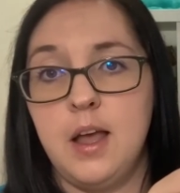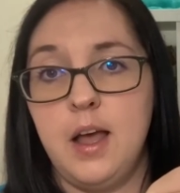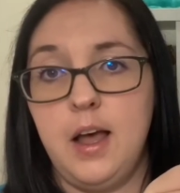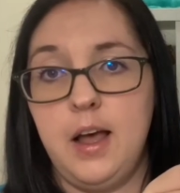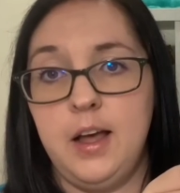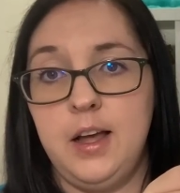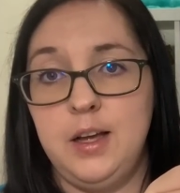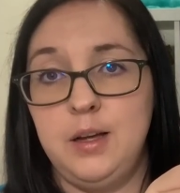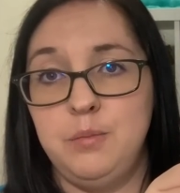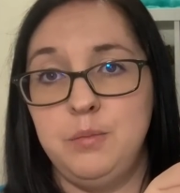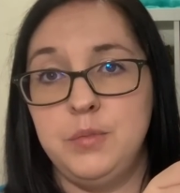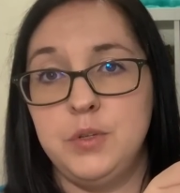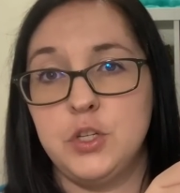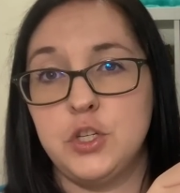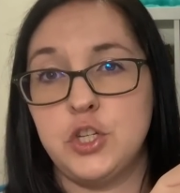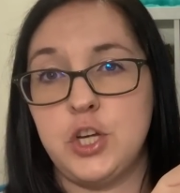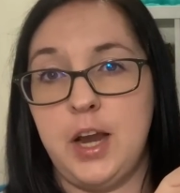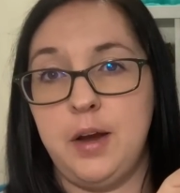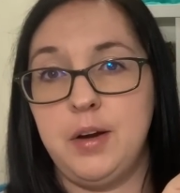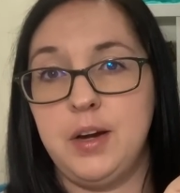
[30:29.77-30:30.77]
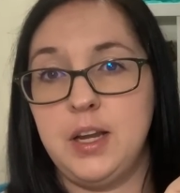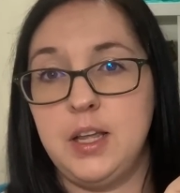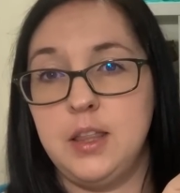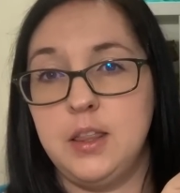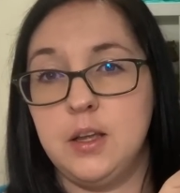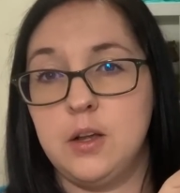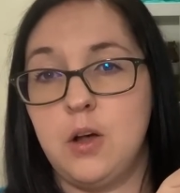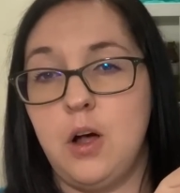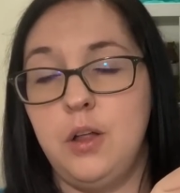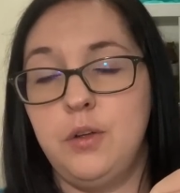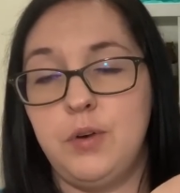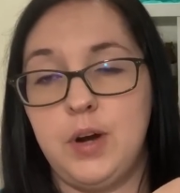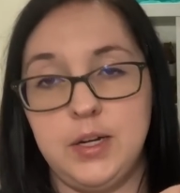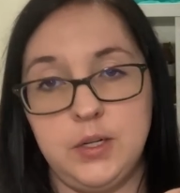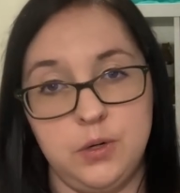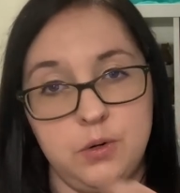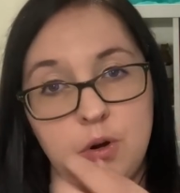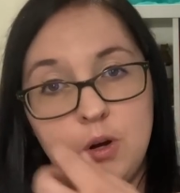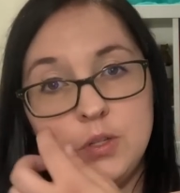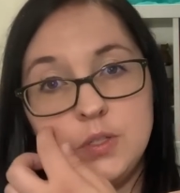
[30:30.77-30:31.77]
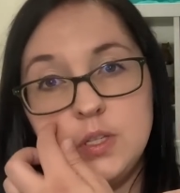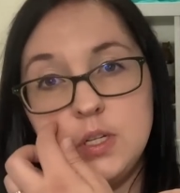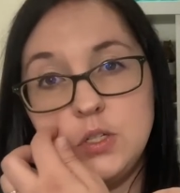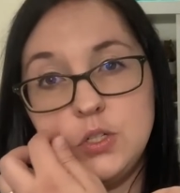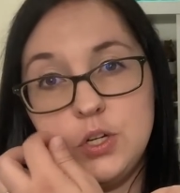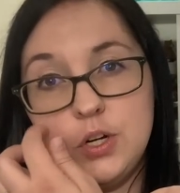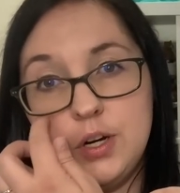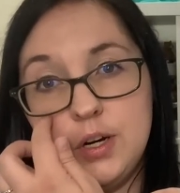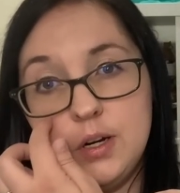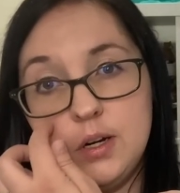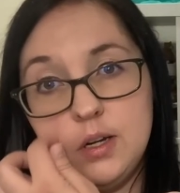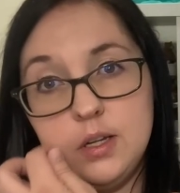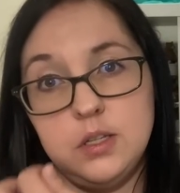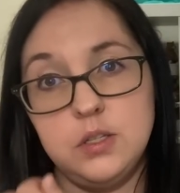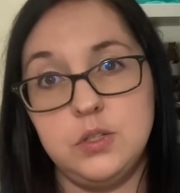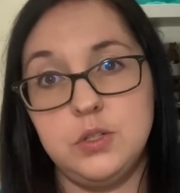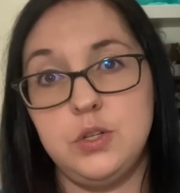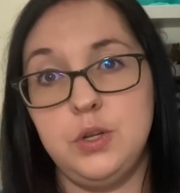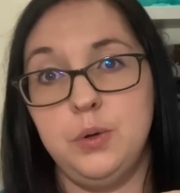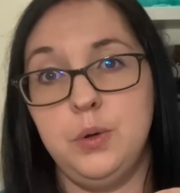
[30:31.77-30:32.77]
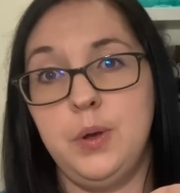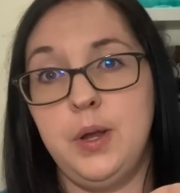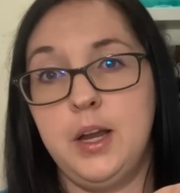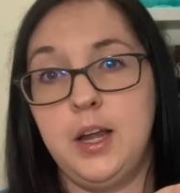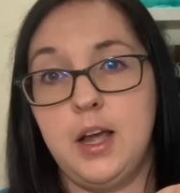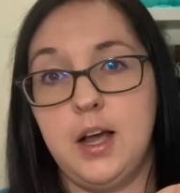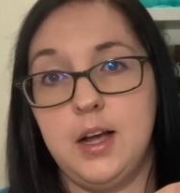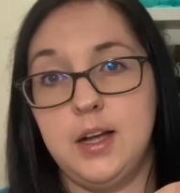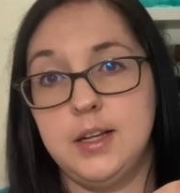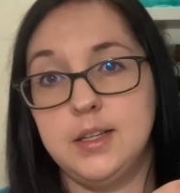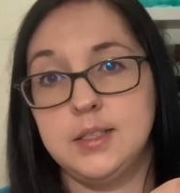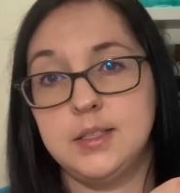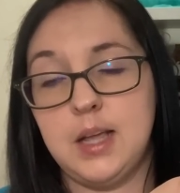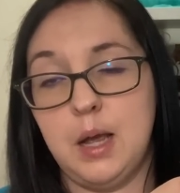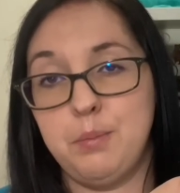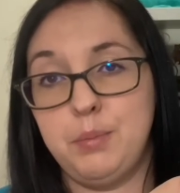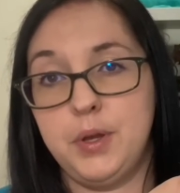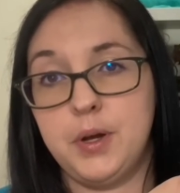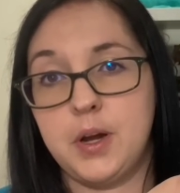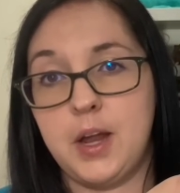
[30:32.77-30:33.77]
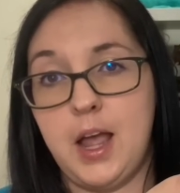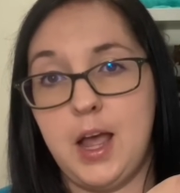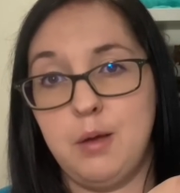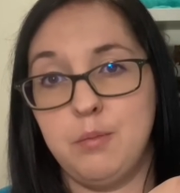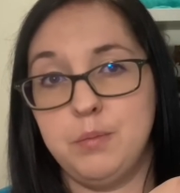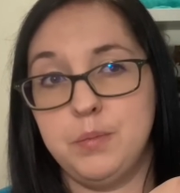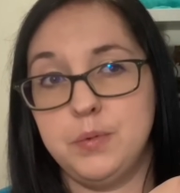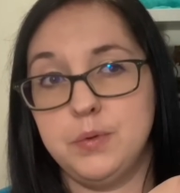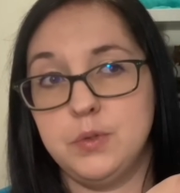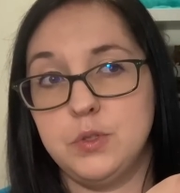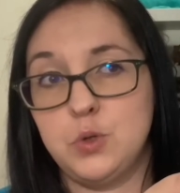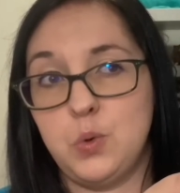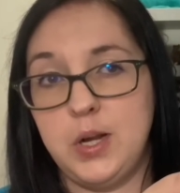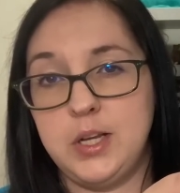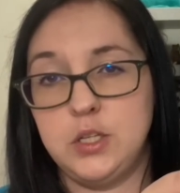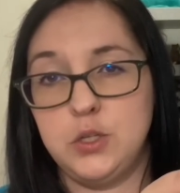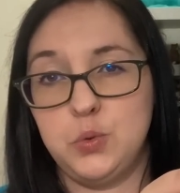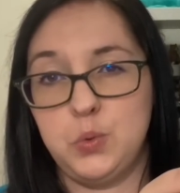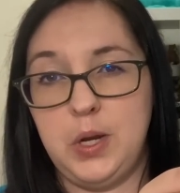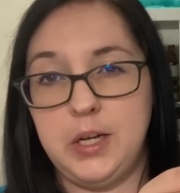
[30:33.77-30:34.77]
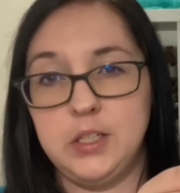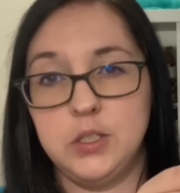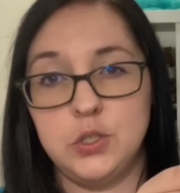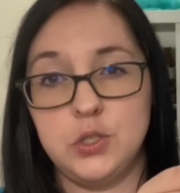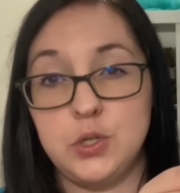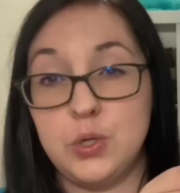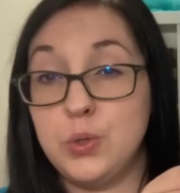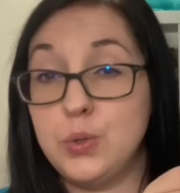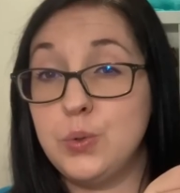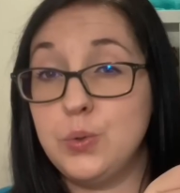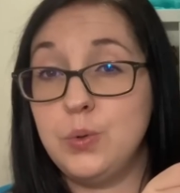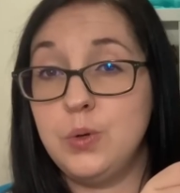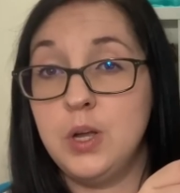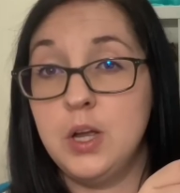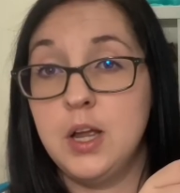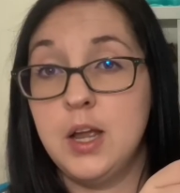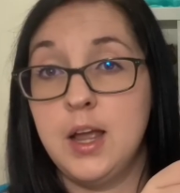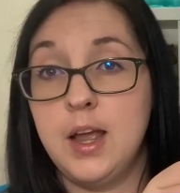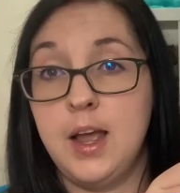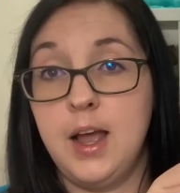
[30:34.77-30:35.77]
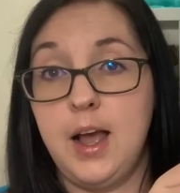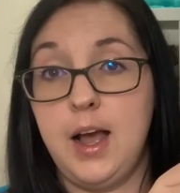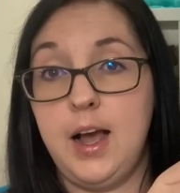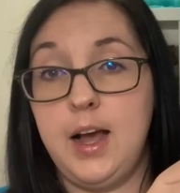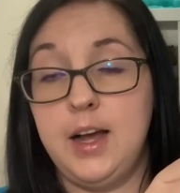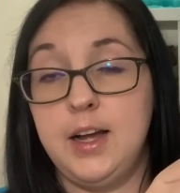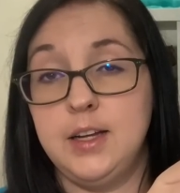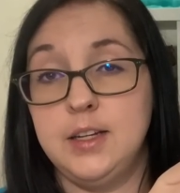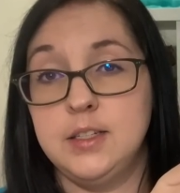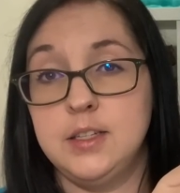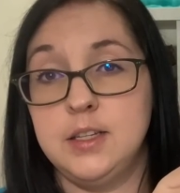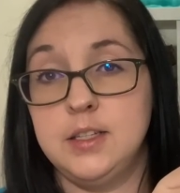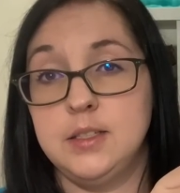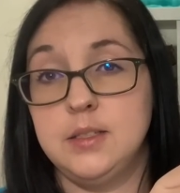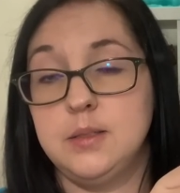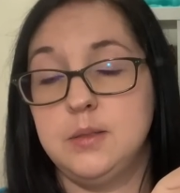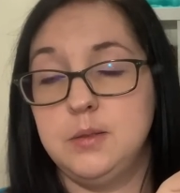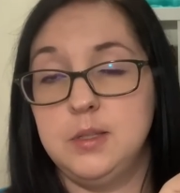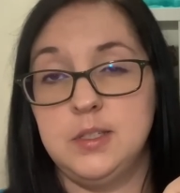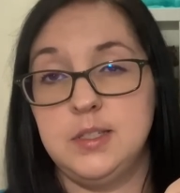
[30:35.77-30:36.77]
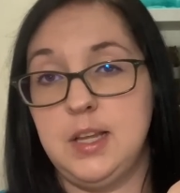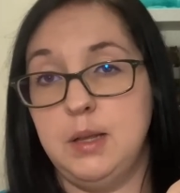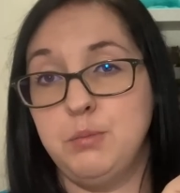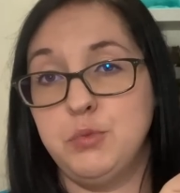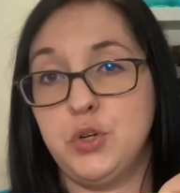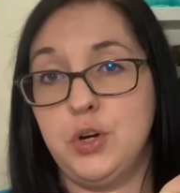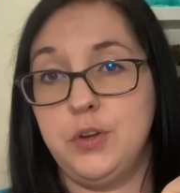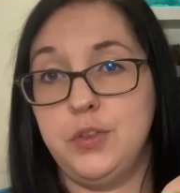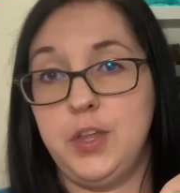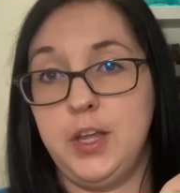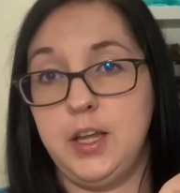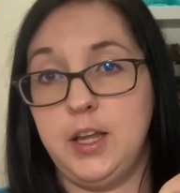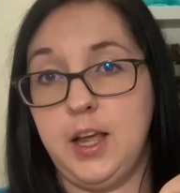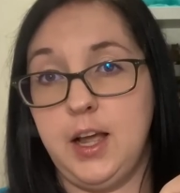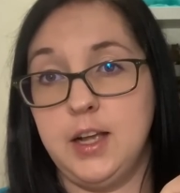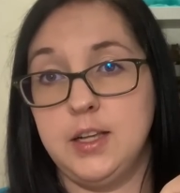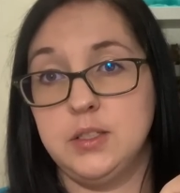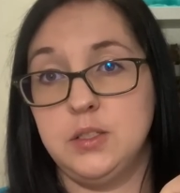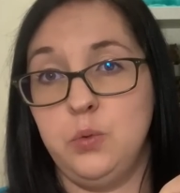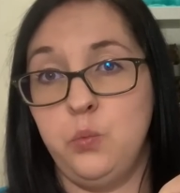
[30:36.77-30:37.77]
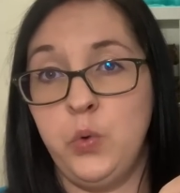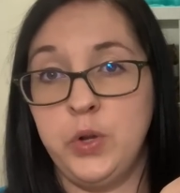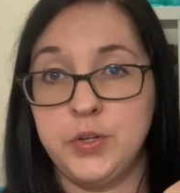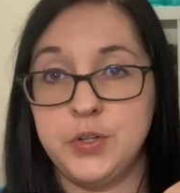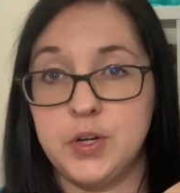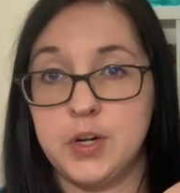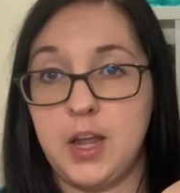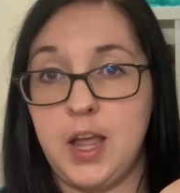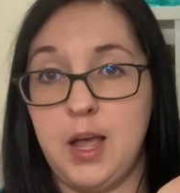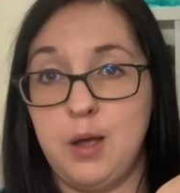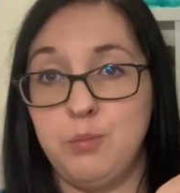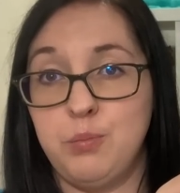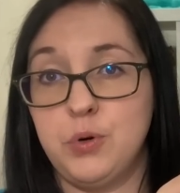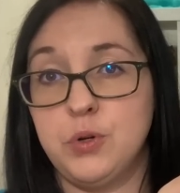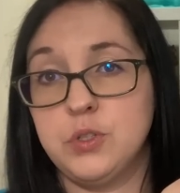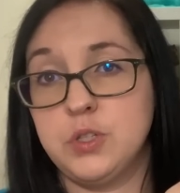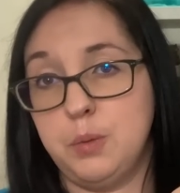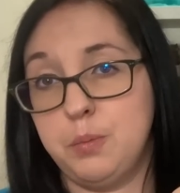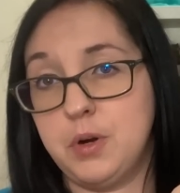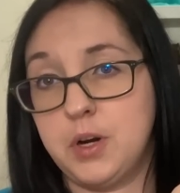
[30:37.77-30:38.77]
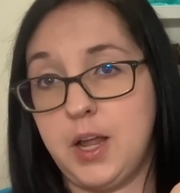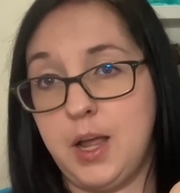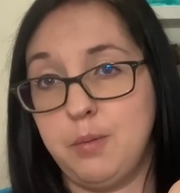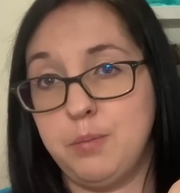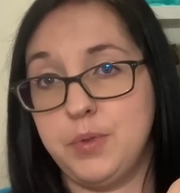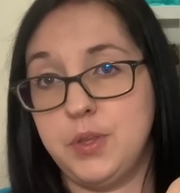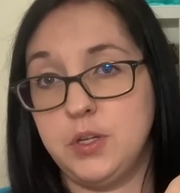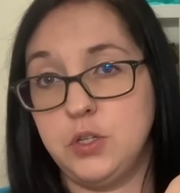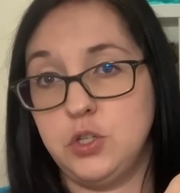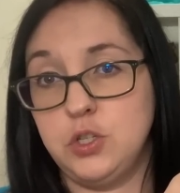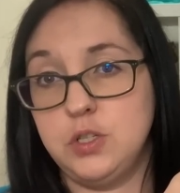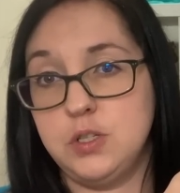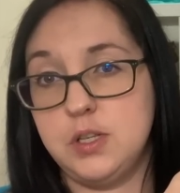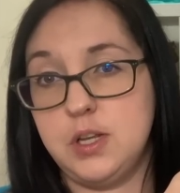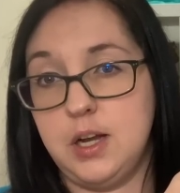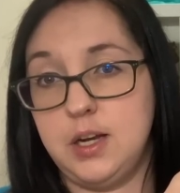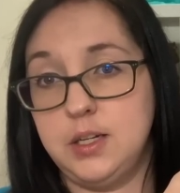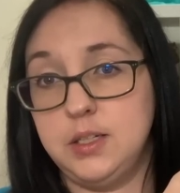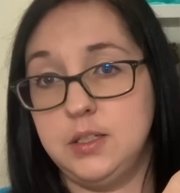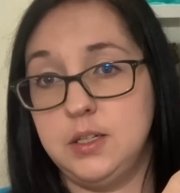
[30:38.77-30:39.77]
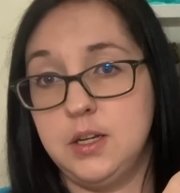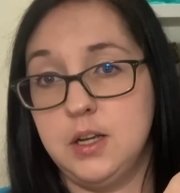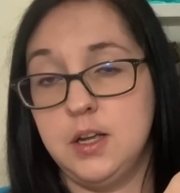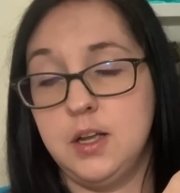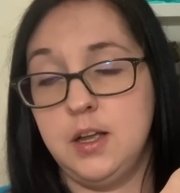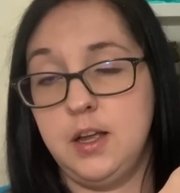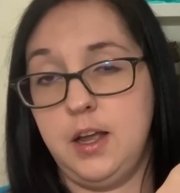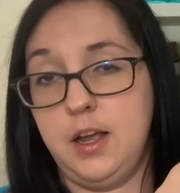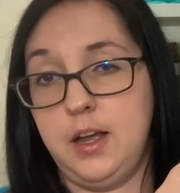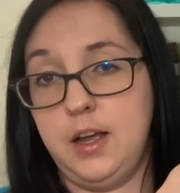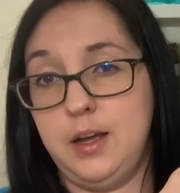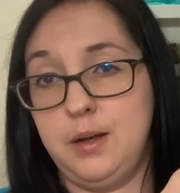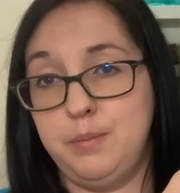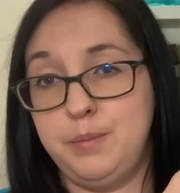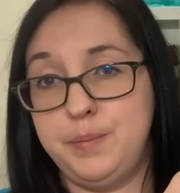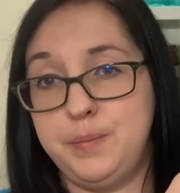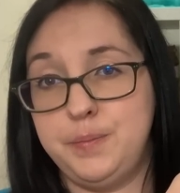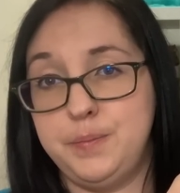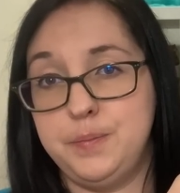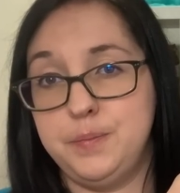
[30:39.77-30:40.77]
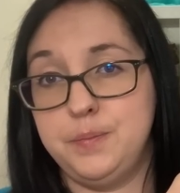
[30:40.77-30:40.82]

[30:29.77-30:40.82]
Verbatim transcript: Um, Sherry, the Colorado cross stitcher, is doing a sampler camp twenty twenty-two, and it's the same sort of thing as the winter camp or summer camp that she's done, um,